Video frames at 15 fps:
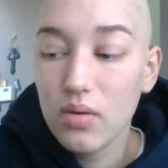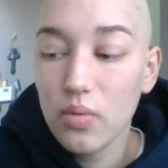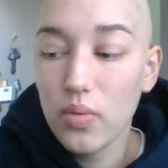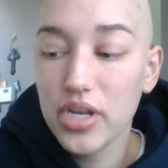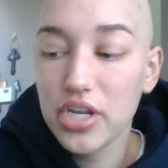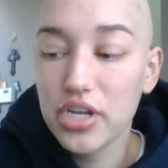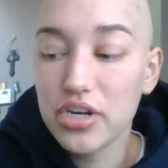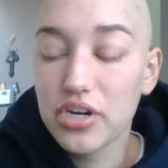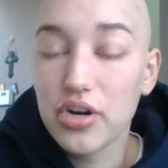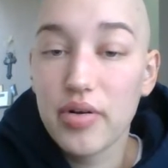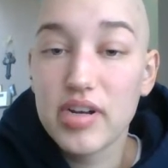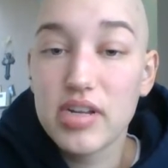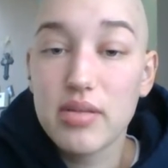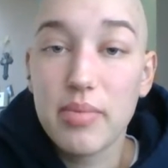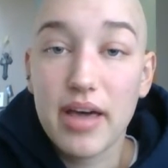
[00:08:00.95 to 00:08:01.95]
when you're
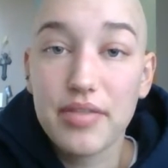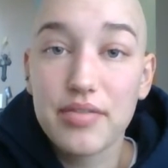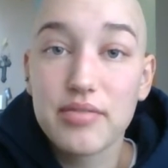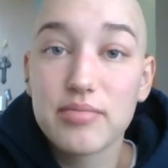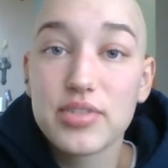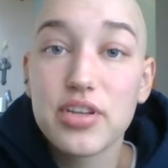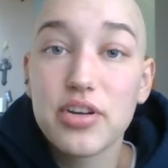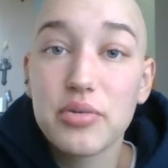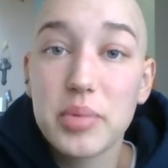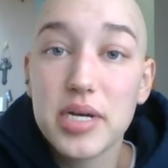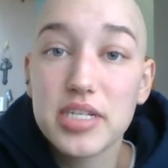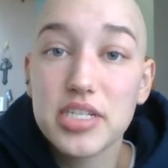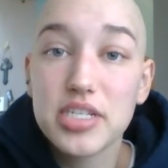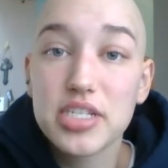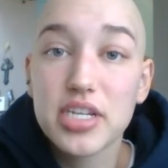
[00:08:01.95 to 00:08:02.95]
going to the bathroom so
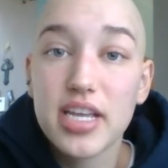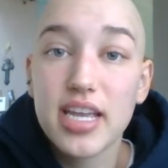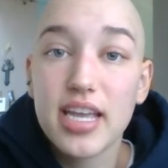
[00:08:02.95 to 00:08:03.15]
much,